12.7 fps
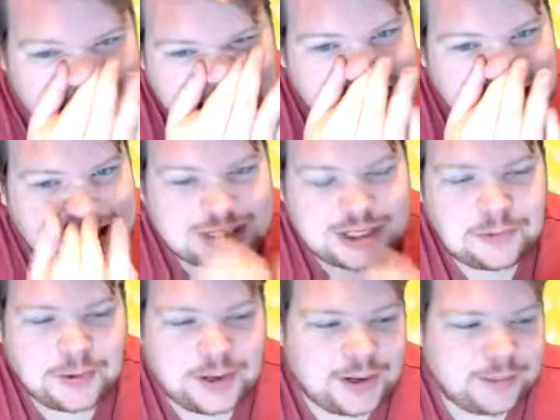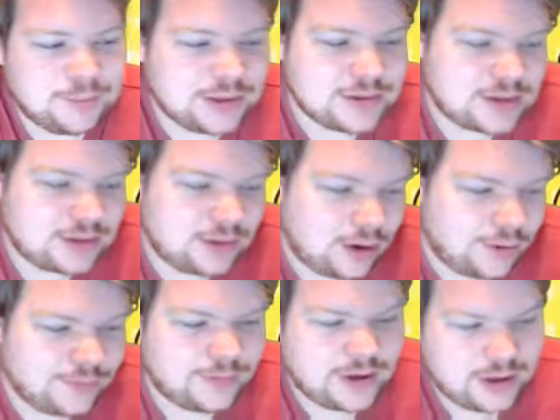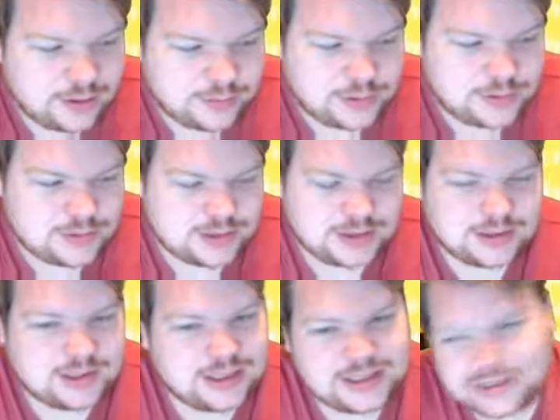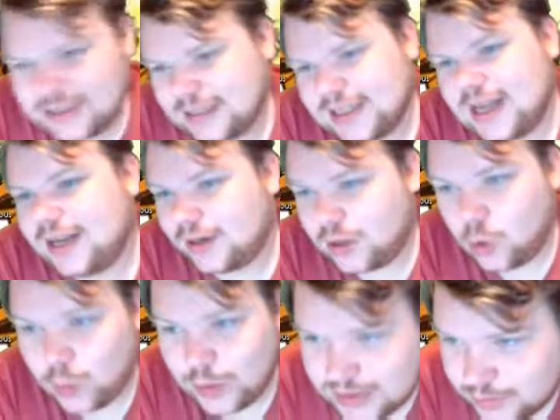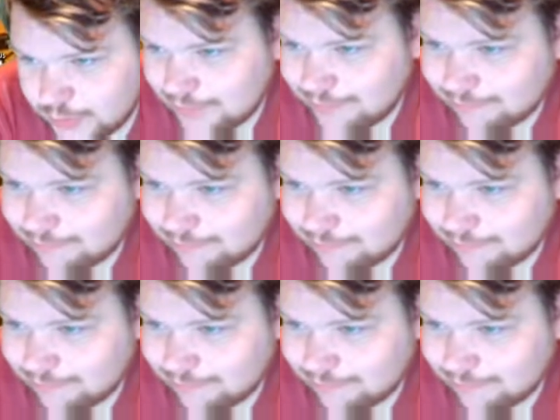So there's a lot of variables and things like that that go into it.